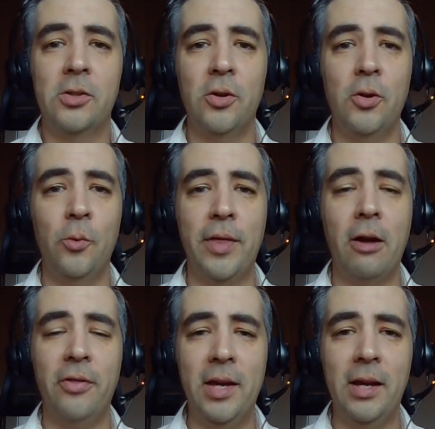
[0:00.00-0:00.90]
So
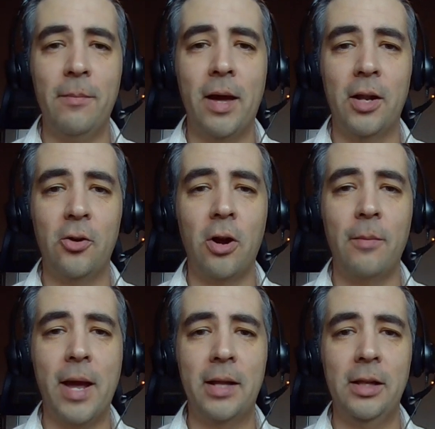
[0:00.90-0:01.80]
without thinking about it, you're
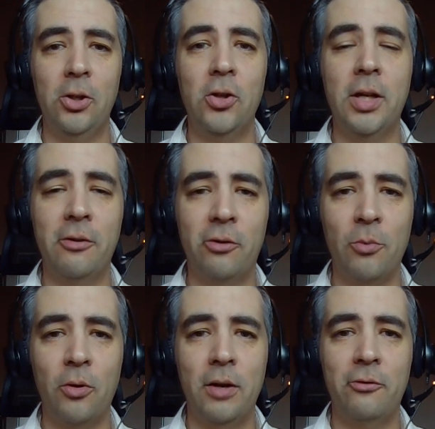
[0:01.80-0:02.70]
automatically looking for
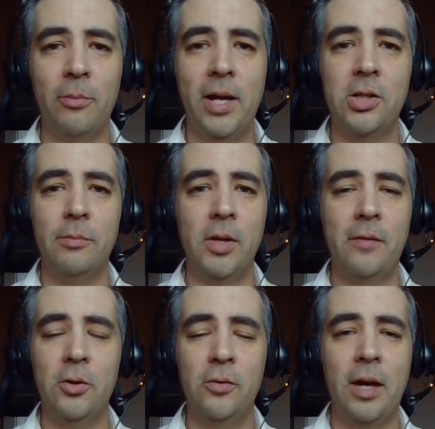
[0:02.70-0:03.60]
more information, but you
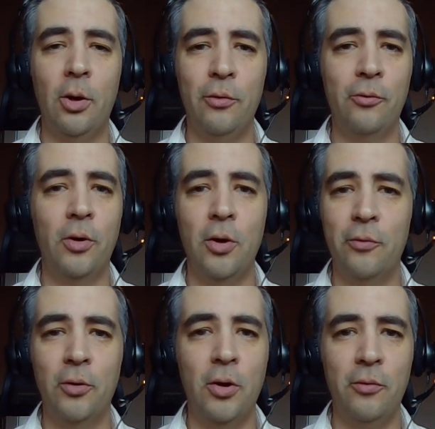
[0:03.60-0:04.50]
have to do that over and
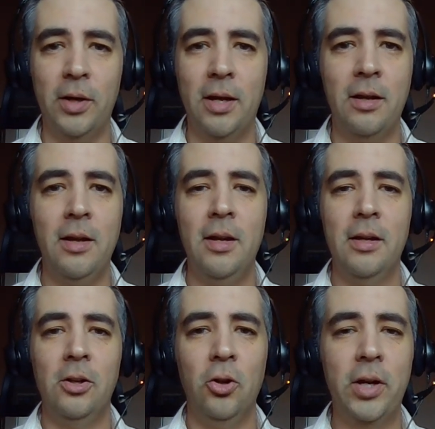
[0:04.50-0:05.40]
over and over again.
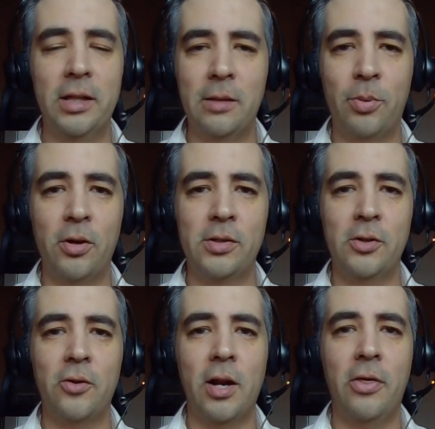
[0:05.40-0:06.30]
Look at the
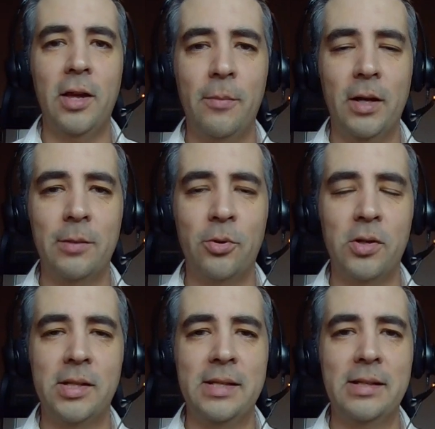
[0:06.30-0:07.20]
person, try to about the
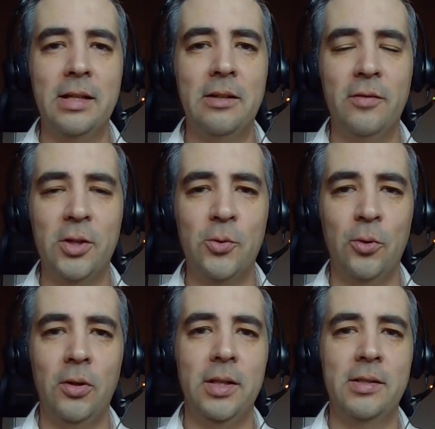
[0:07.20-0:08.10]
person as an
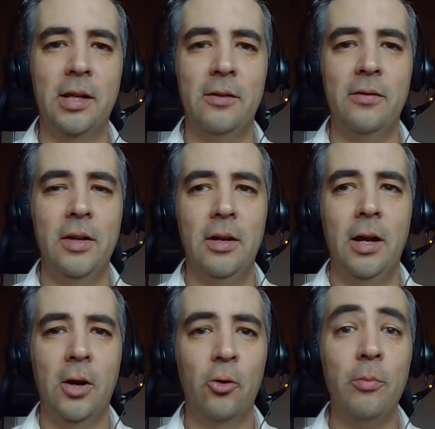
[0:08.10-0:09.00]
individual instead of
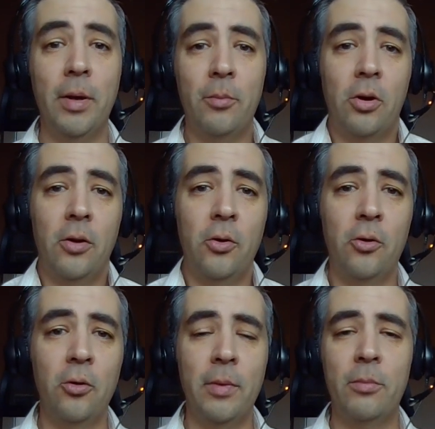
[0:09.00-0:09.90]
a group member, although
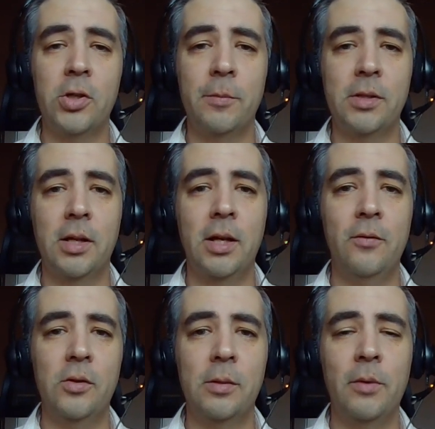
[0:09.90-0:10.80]
group memberships can
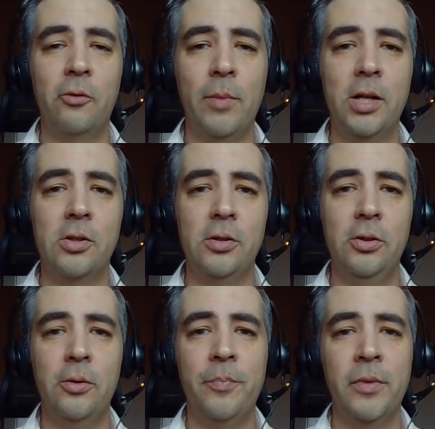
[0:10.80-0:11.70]
give you some information
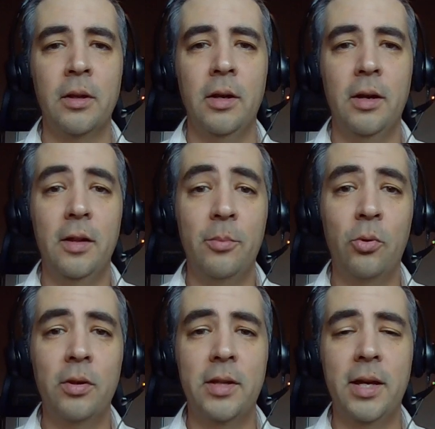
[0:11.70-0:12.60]
too. The
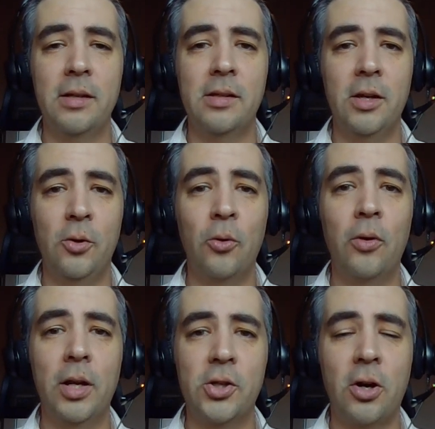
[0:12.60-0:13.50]
important thing is that
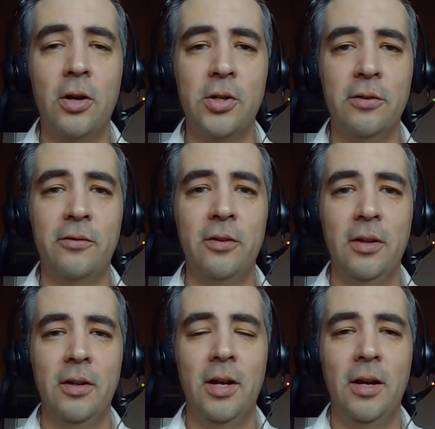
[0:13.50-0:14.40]
you're in charge of
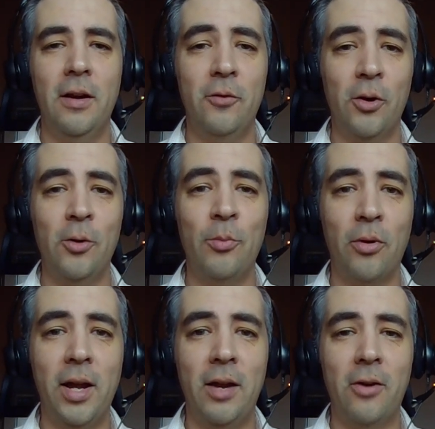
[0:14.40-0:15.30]
your own
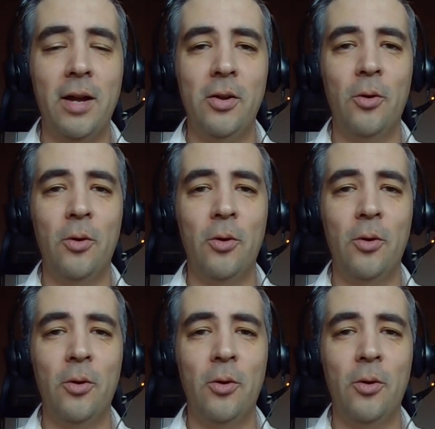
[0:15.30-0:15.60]
brain, right?